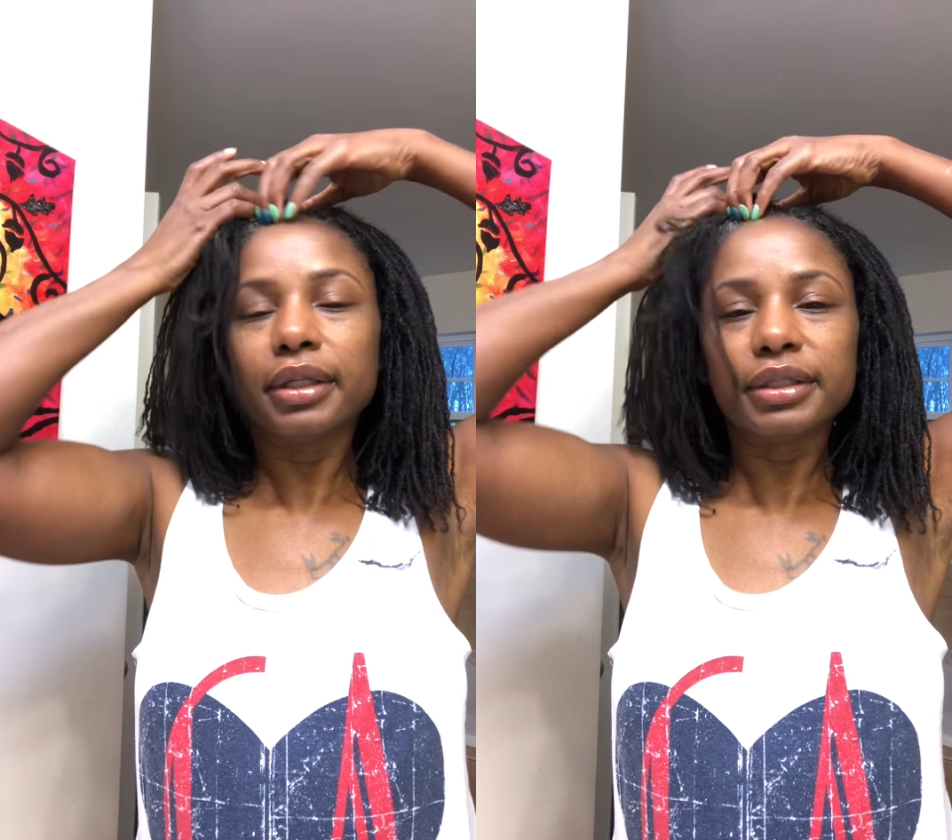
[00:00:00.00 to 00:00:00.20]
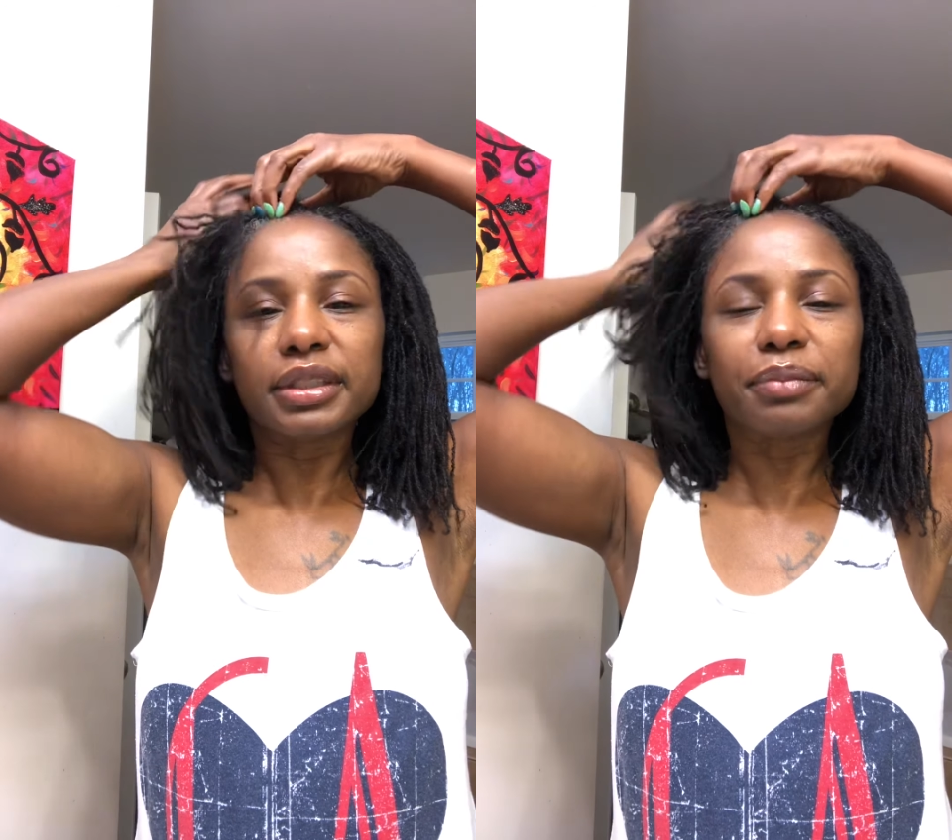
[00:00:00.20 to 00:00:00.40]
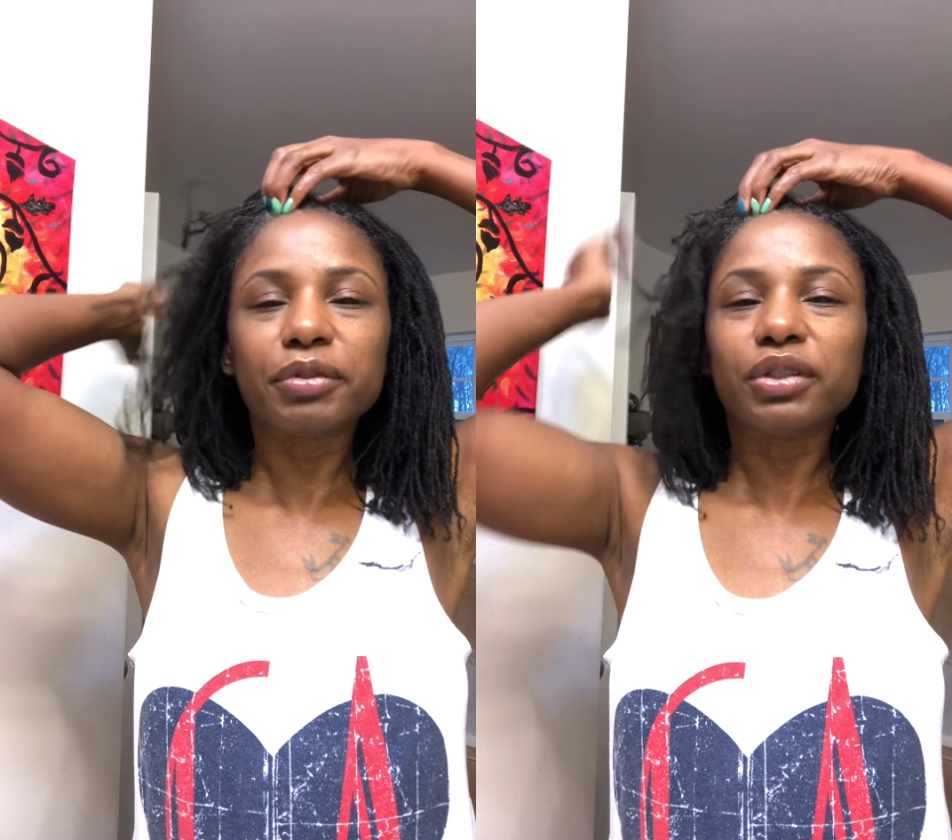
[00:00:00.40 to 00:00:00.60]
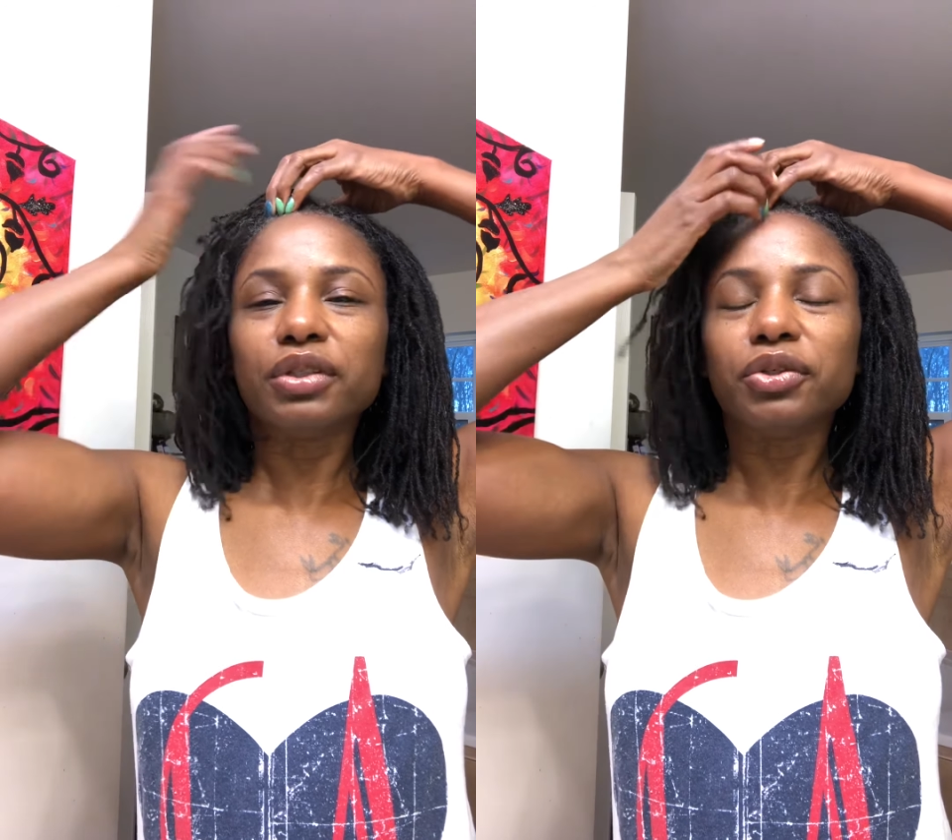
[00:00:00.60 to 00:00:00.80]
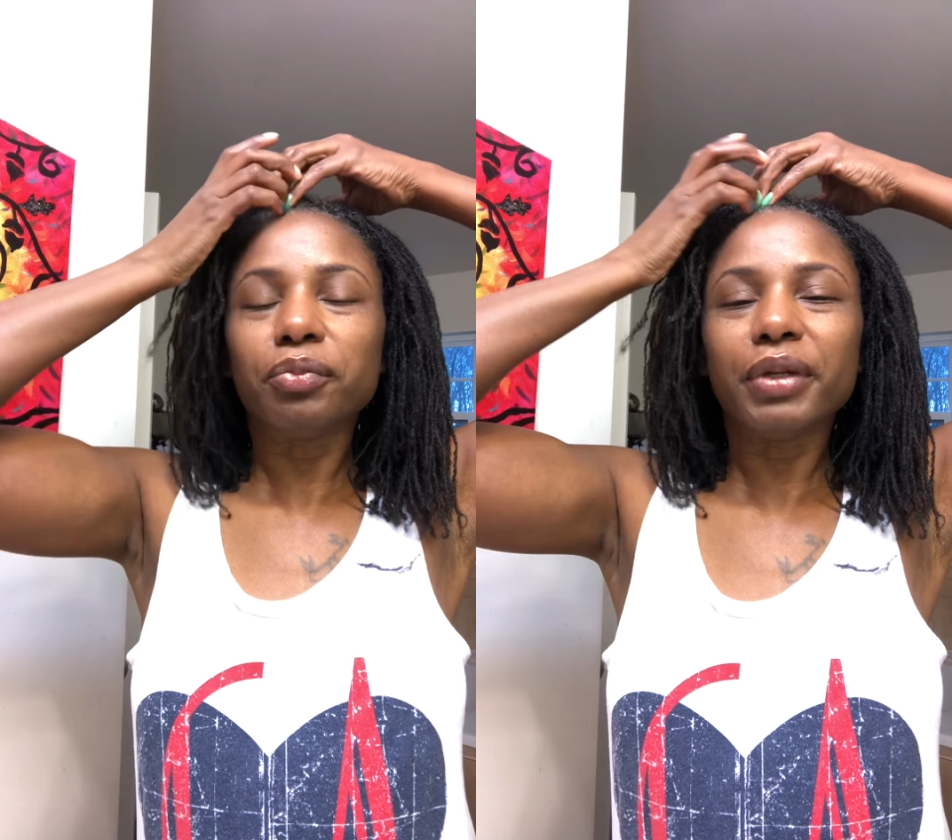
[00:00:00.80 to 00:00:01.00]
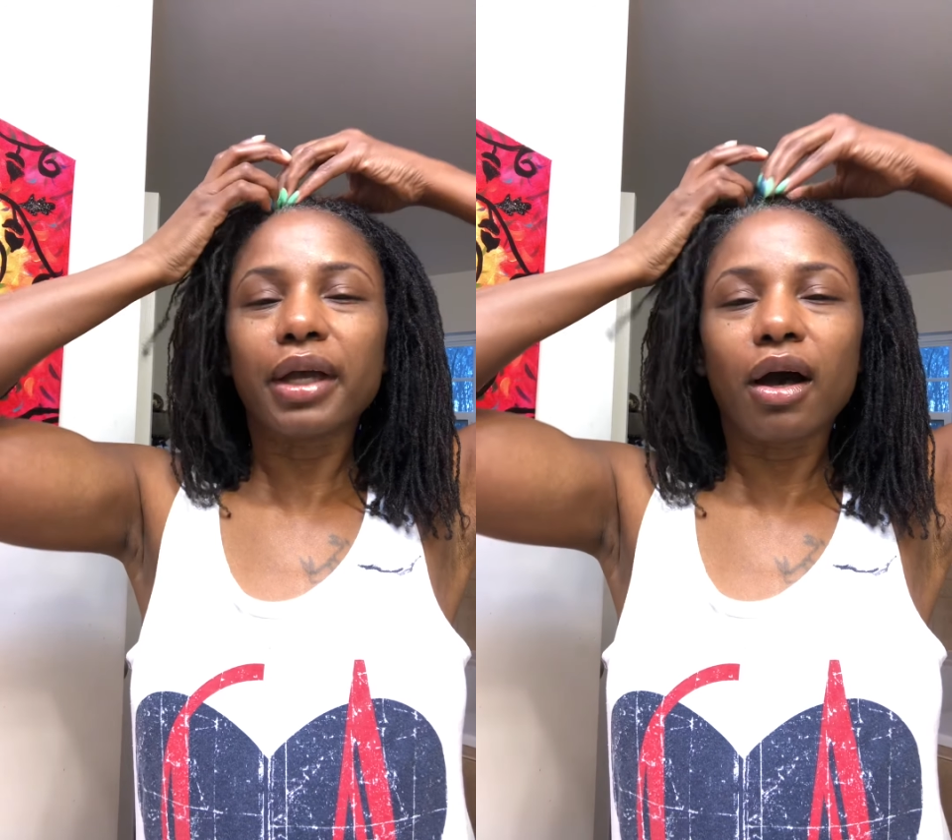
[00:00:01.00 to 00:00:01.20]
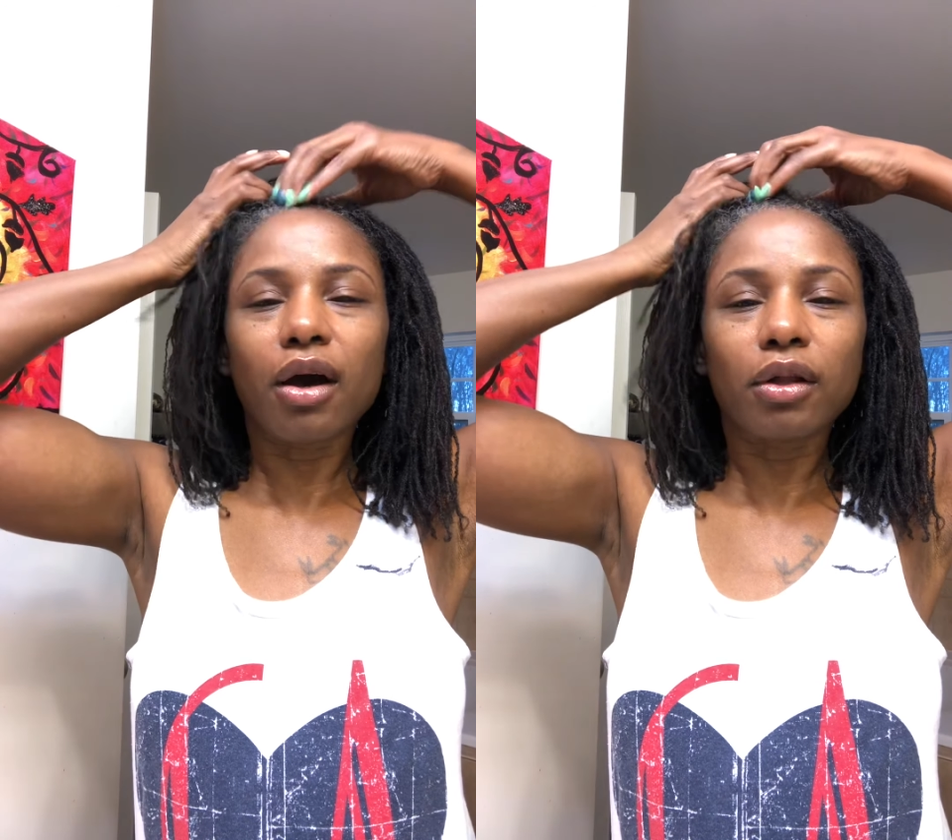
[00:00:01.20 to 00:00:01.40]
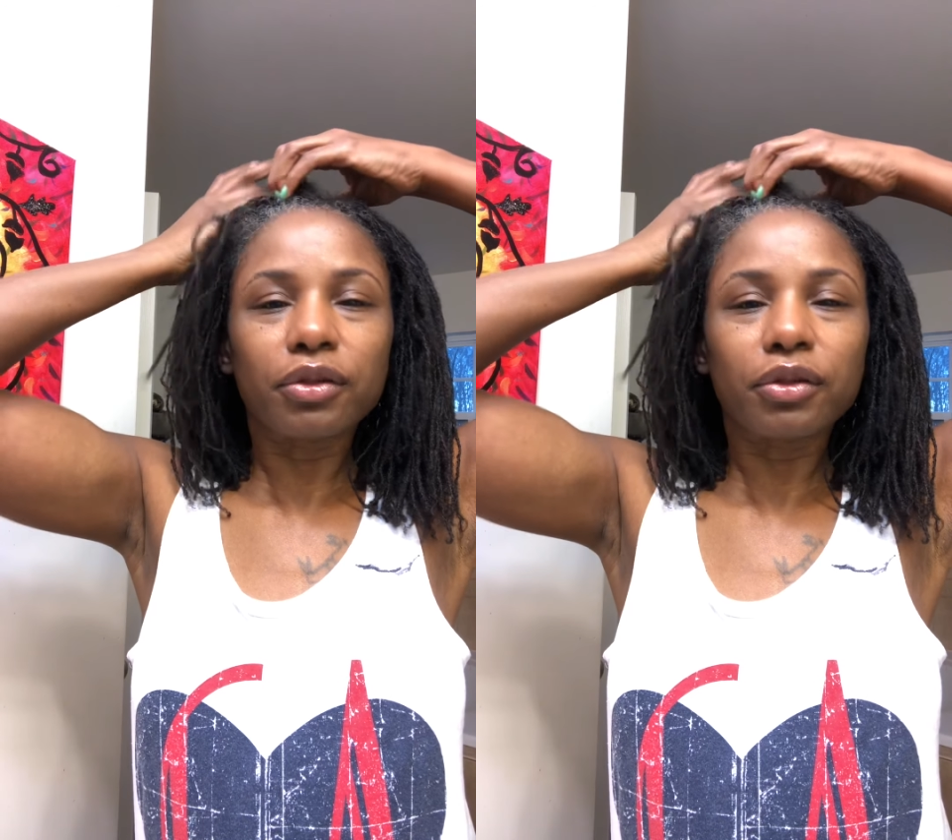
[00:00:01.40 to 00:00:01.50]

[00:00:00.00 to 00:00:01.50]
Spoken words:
just put a little bit all